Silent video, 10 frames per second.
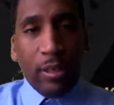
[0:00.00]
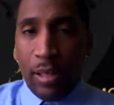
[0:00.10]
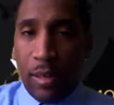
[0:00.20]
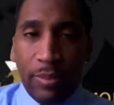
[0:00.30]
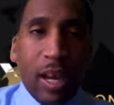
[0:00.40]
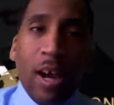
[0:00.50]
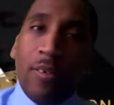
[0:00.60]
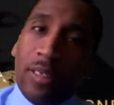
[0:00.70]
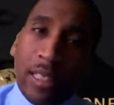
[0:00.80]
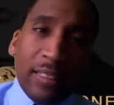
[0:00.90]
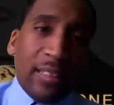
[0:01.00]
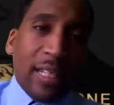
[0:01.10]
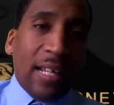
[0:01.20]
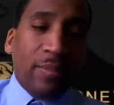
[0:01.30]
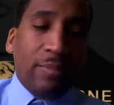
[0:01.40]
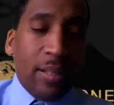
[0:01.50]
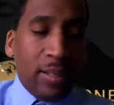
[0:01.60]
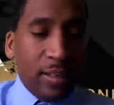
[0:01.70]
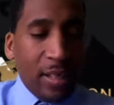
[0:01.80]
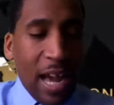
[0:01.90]
I'm sorry, it's just the science of
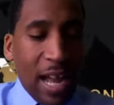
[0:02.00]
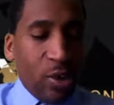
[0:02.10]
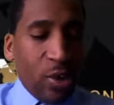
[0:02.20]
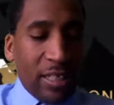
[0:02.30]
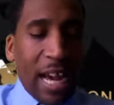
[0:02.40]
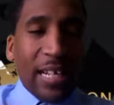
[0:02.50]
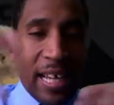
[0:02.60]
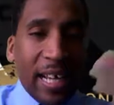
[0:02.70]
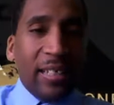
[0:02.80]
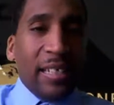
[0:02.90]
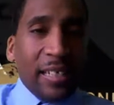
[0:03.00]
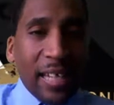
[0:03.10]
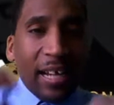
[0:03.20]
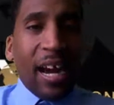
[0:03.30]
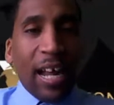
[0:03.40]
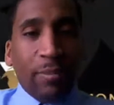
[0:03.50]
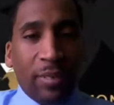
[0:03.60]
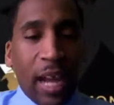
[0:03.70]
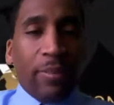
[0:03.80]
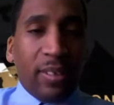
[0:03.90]
business. I know it's not that hype
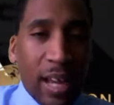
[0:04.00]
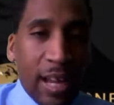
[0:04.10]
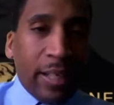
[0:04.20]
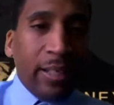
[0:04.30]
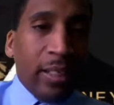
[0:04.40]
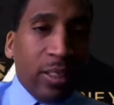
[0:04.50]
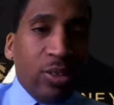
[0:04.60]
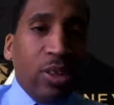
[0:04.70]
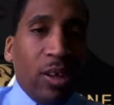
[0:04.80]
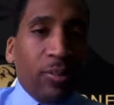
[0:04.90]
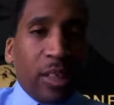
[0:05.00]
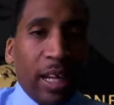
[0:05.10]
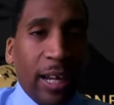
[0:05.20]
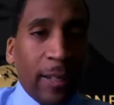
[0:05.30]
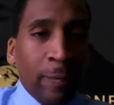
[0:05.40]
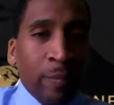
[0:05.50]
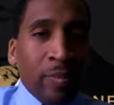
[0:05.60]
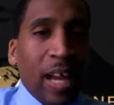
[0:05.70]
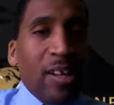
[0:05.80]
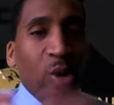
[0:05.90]
type of thing. You know what I'm saying?
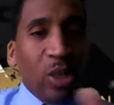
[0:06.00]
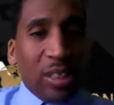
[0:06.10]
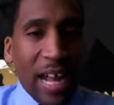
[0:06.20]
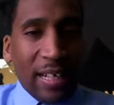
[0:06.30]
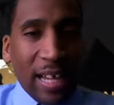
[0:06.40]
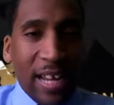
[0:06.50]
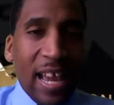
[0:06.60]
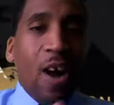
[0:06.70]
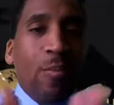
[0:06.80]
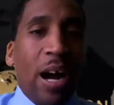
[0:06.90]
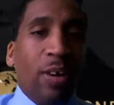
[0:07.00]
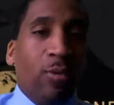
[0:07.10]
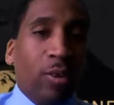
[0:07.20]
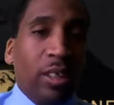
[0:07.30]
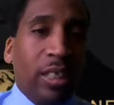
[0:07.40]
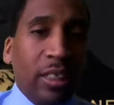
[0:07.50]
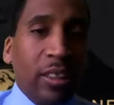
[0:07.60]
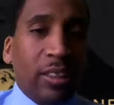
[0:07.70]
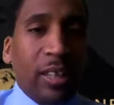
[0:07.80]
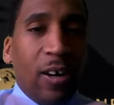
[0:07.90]
I know it's not that. Y'all might want to hear
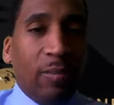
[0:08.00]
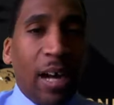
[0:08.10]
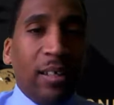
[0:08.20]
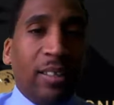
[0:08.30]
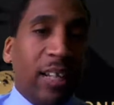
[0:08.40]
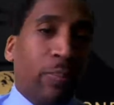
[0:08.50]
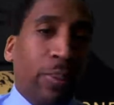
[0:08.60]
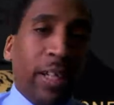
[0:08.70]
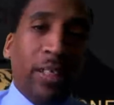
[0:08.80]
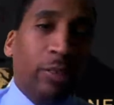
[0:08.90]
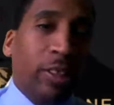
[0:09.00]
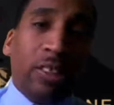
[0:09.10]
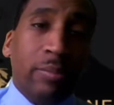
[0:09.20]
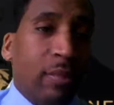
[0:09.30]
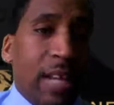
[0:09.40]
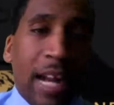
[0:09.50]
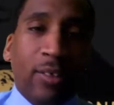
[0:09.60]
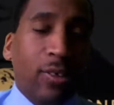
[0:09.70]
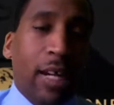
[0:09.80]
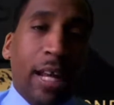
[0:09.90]
us talk about Jada Pinkett and Will Smith.
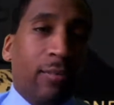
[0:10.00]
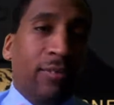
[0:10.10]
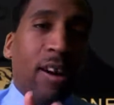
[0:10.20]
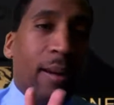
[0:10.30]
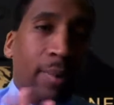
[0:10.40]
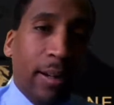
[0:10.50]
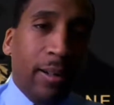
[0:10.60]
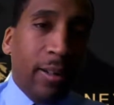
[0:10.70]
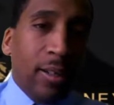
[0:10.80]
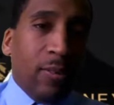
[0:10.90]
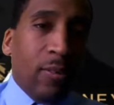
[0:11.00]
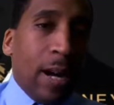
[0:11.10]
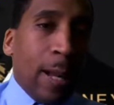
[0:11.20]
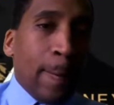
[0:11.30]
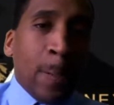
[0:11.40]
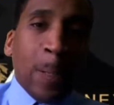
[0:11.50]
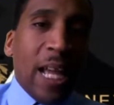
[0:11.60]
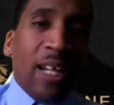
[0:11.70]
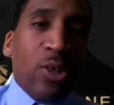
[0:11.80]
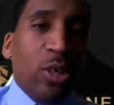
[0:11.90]
Not doing that on Foreign Money, right?
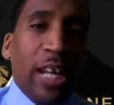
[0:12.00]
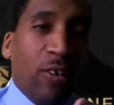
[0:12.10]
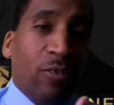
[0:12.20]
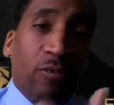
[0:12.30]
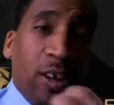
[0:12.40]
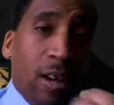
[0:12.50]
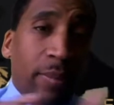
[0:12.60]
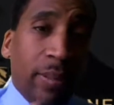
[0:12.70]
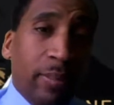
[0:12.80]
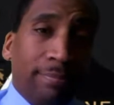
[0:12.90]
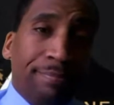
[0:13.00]
Not doing that on Foreign Money,